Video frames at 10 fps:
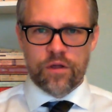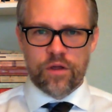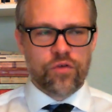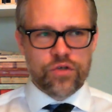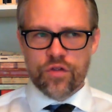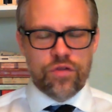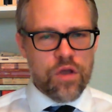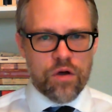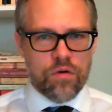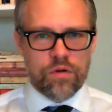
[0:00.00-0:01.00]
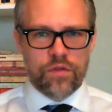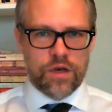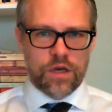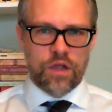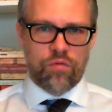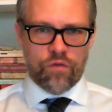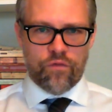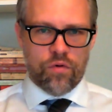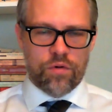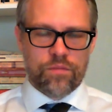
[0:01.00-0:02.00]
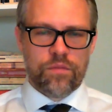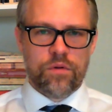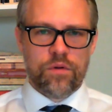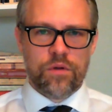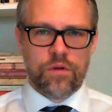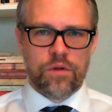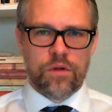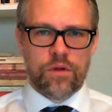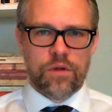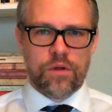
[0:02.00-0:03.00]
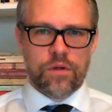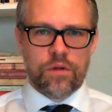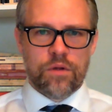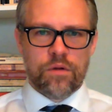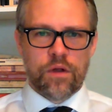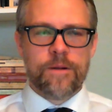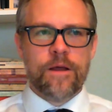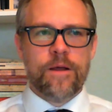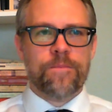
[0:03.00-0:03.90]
because you just know that it equals 4. Right?